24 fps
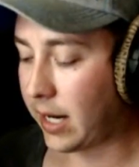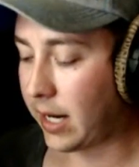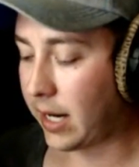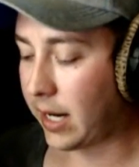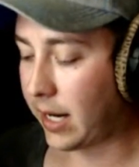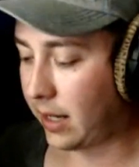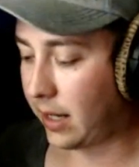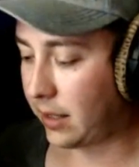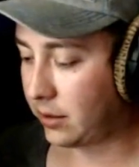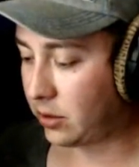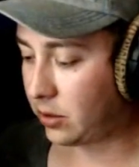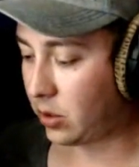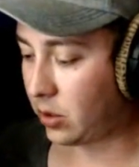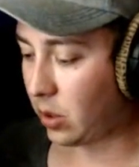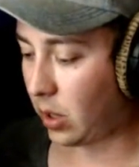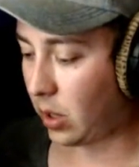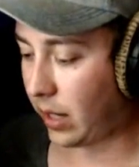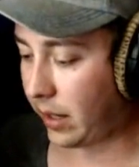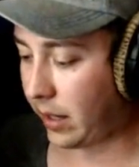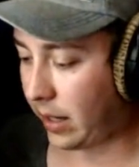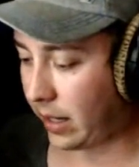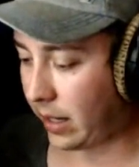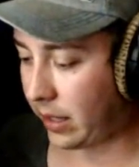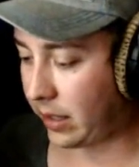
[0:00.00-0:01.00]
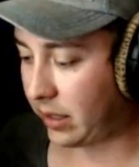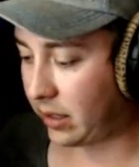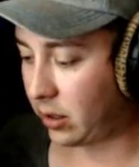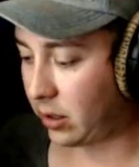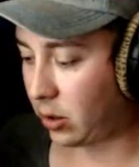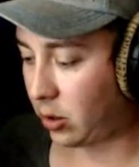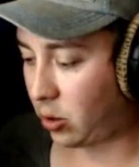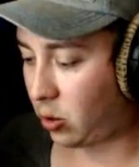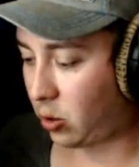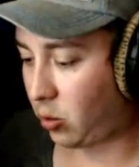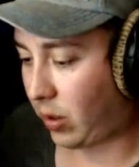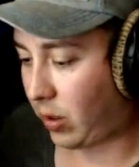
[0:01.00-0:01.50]
So I'd
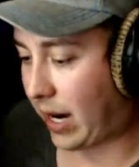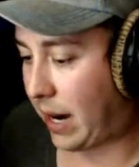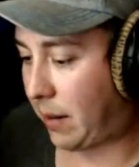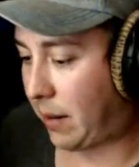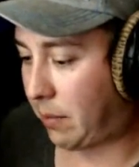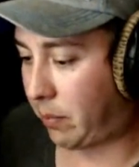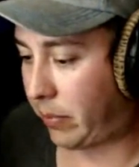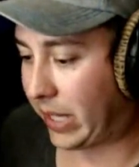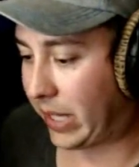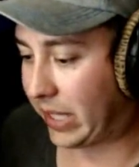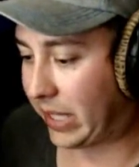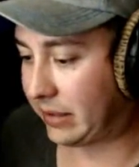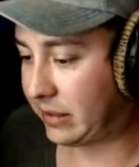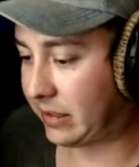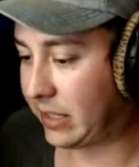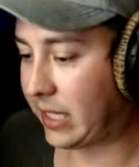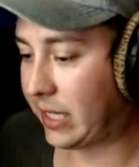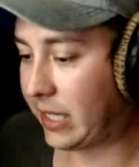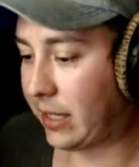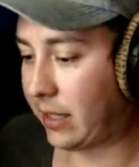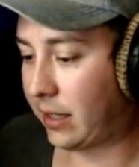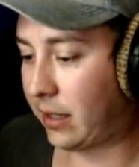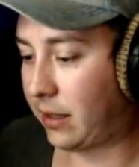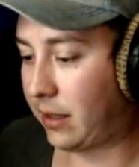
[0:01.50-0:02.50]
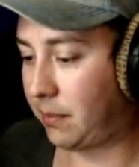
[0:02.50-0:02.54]
grab Betsy and